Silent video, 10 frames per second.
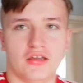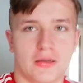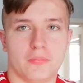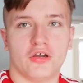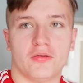
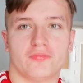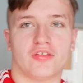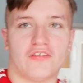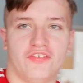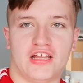But
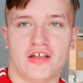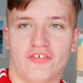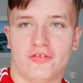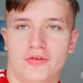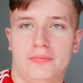I feel like I've
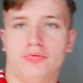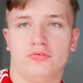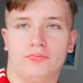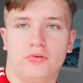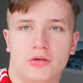already
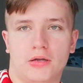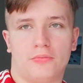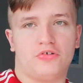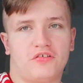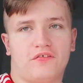put
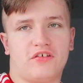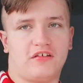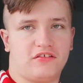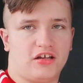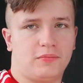productive day
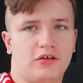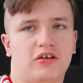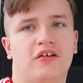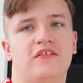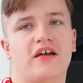today
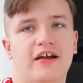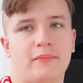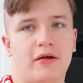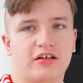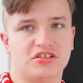because I
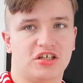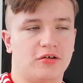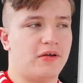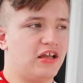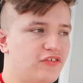managed to
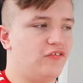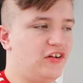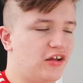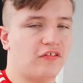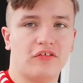make a few
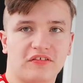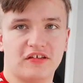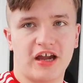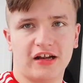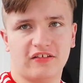videos
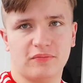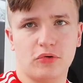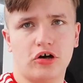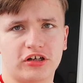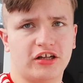outside this
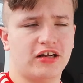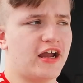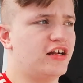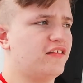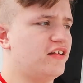morning
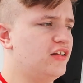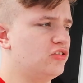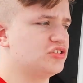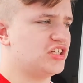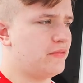and it's like
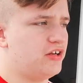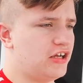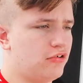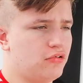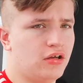lunchtime right
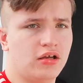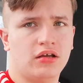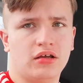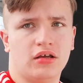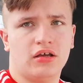now.
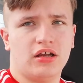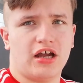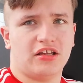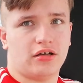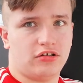
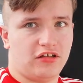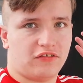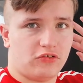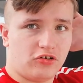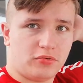And now I need
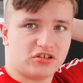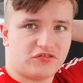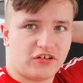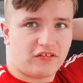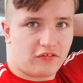to do a bunch of
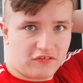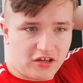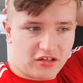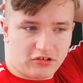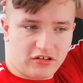things
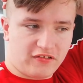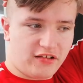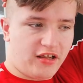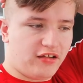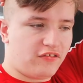outside. I need to
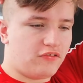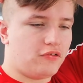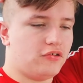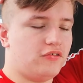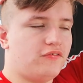like
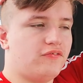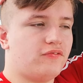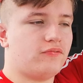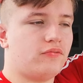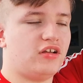sort of
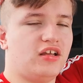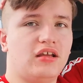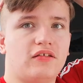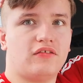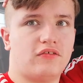
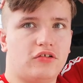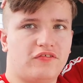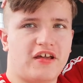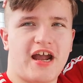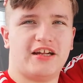re sort of
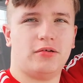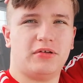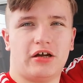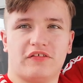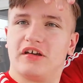tidy up
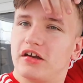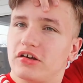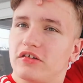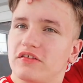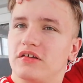the outside
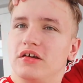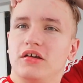because